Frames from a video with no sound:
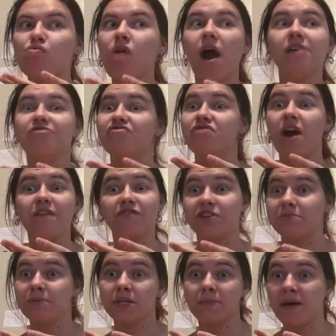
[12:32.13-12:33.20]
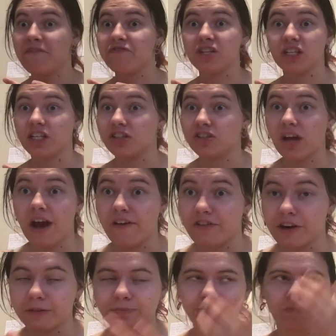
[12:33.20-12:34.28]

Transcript: I never admitted my feelings, ever.